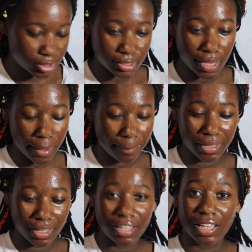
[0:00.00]

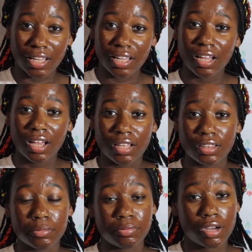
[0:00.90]
tapping
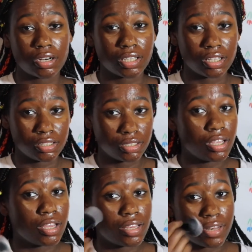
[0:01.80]
the product in.
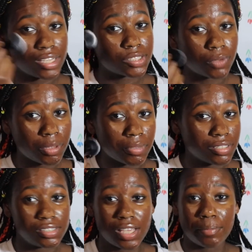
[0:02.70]
Not swiping
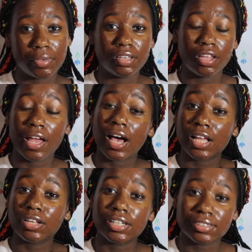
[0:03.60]
and tapping. And
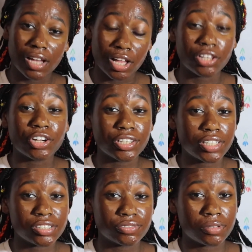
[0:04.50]
I, lo I learned
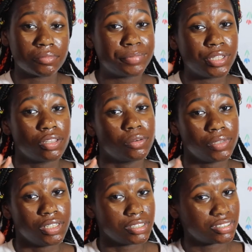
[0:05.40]
this from P.
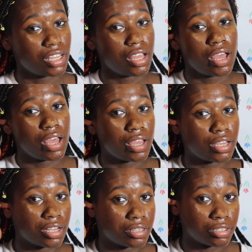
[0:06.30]
Louise.
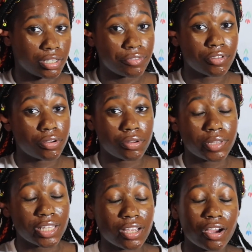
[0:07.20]
If you don't know
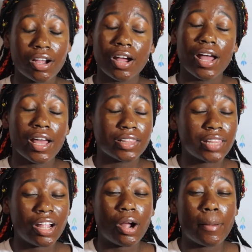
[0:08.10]
what they are,
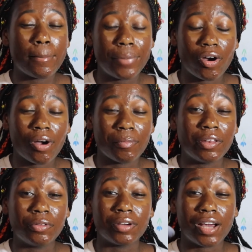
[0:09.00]
they are bomb
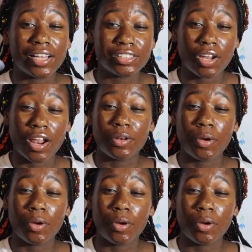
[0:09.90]
at doing eyeshadow,